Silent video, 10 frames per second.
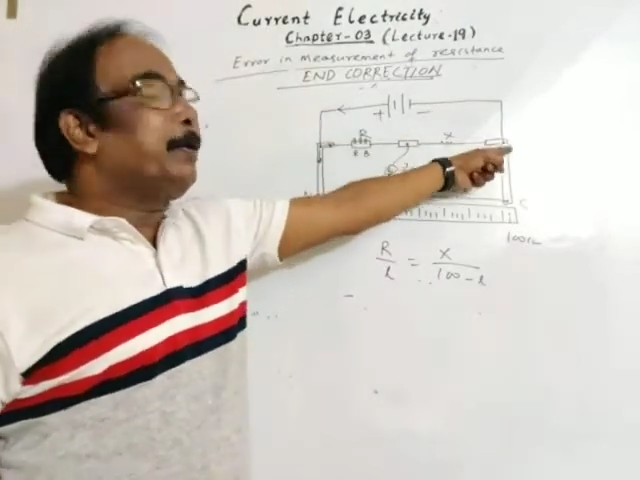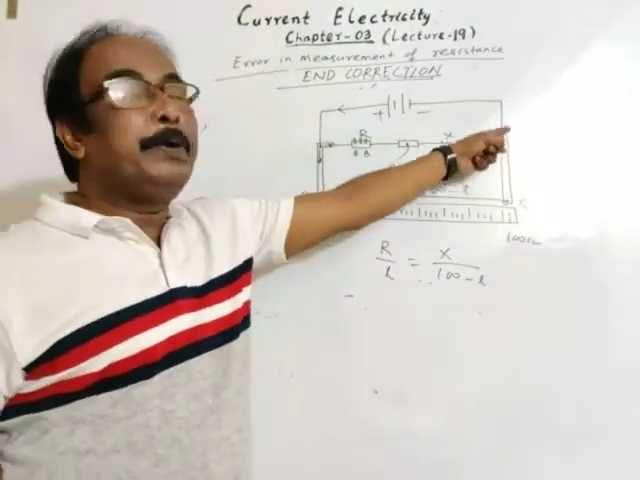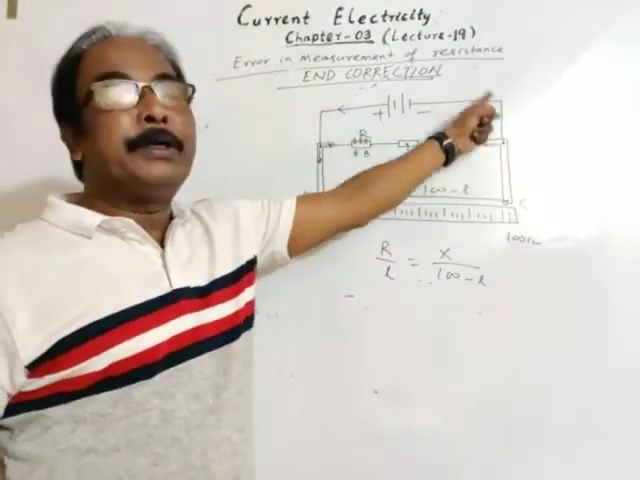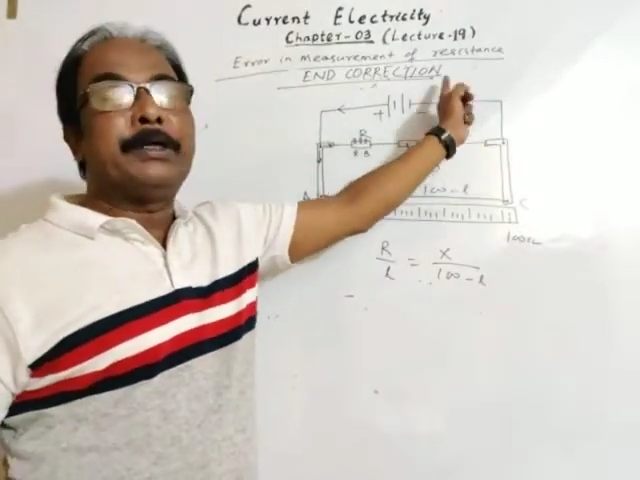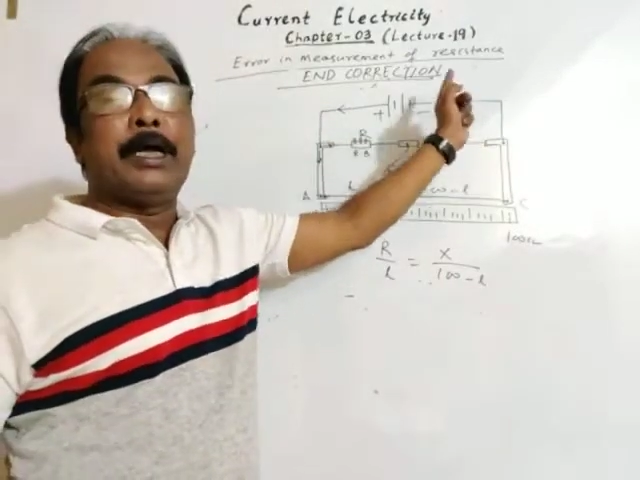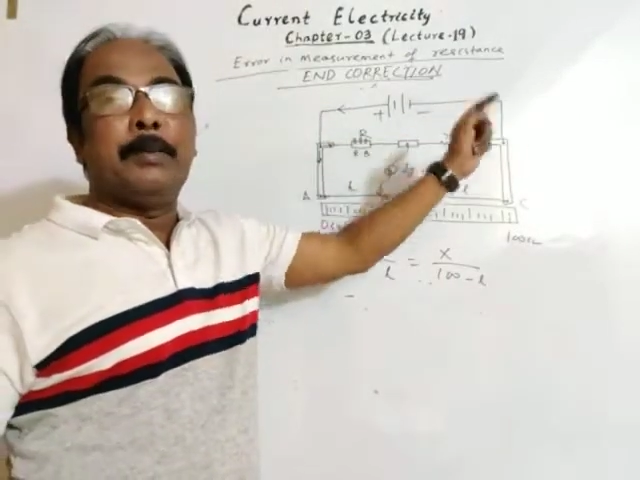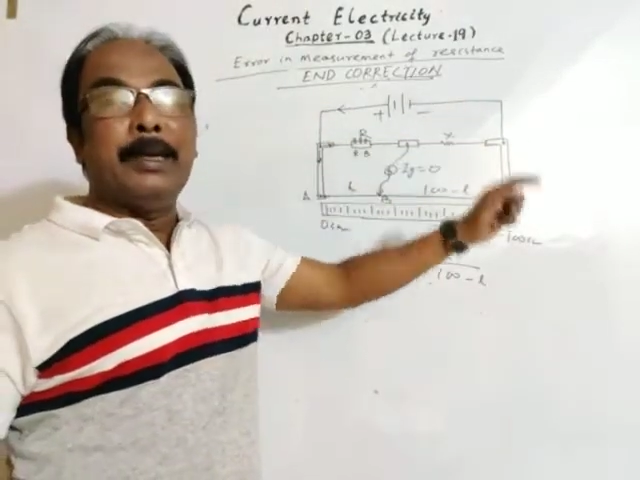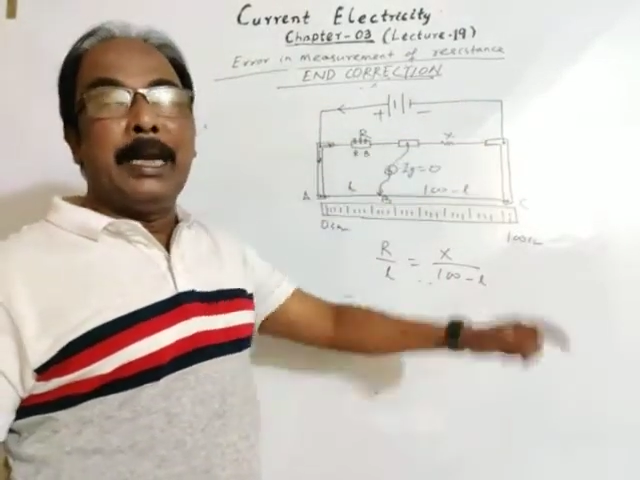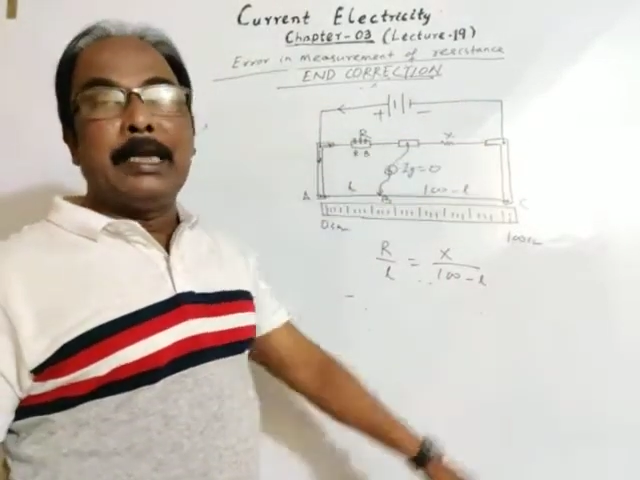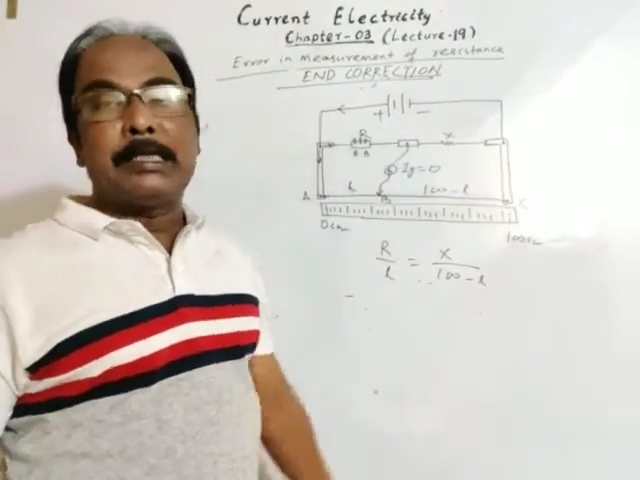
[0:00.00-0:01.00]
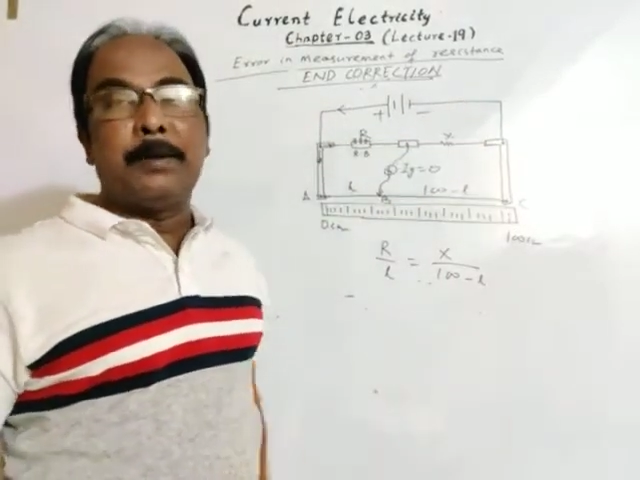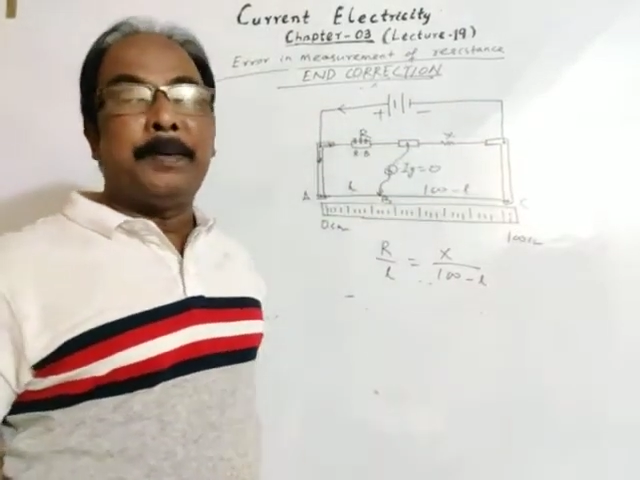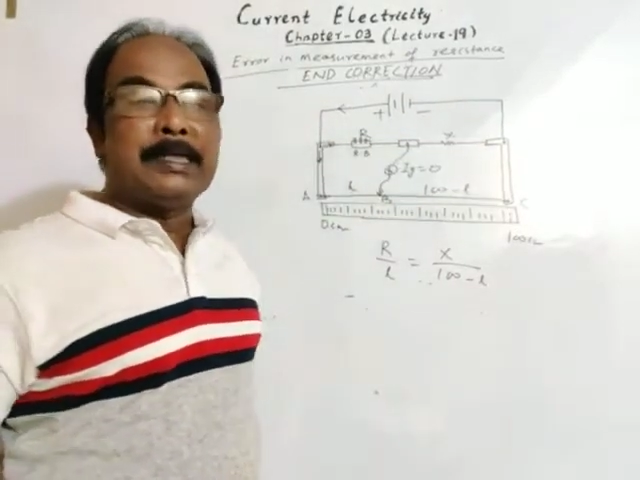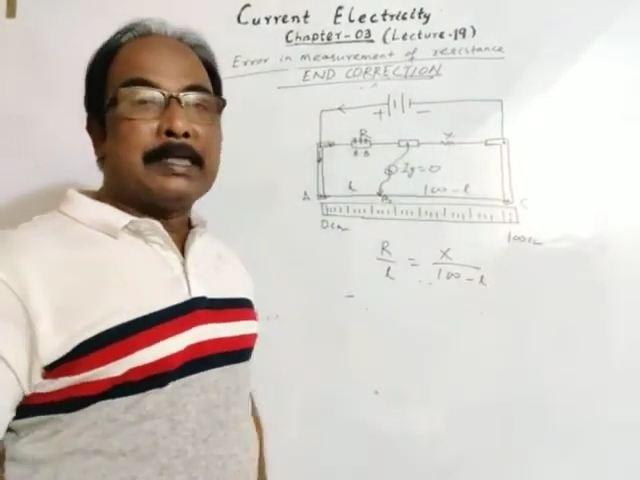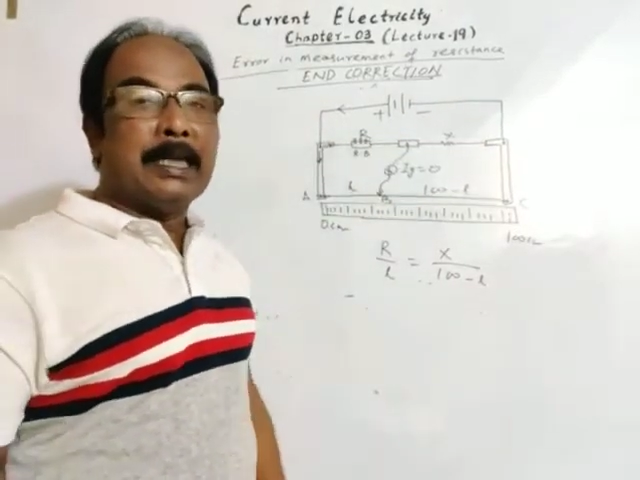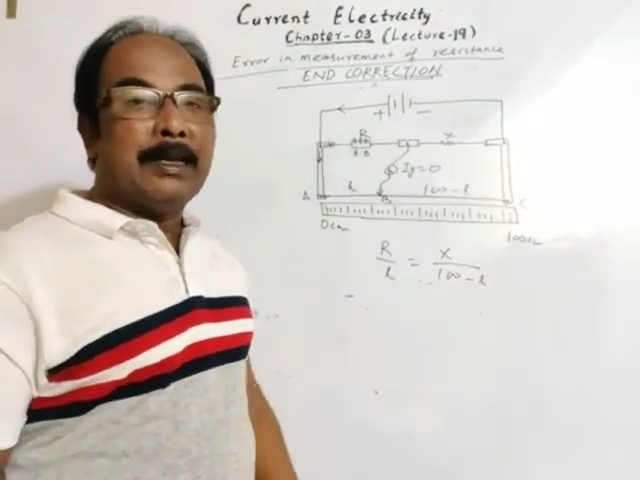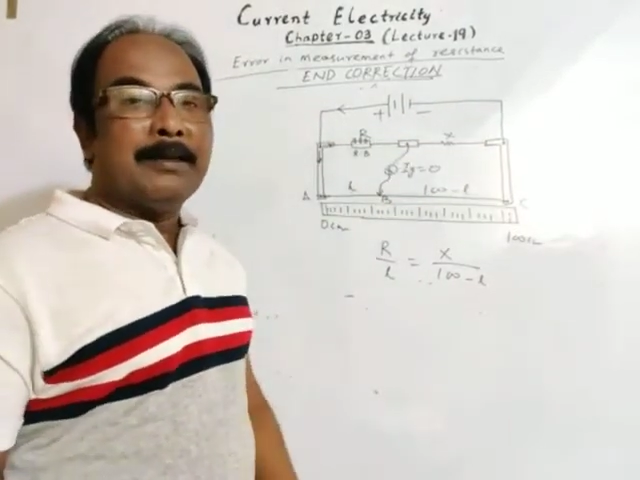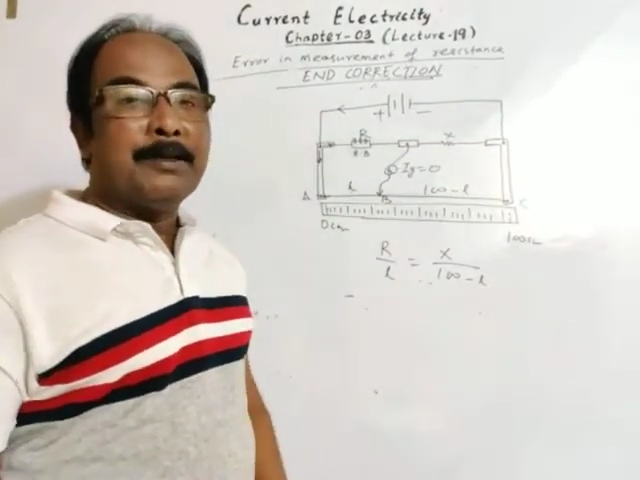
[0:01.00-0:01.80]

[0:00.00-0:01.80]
to terminals of a cell.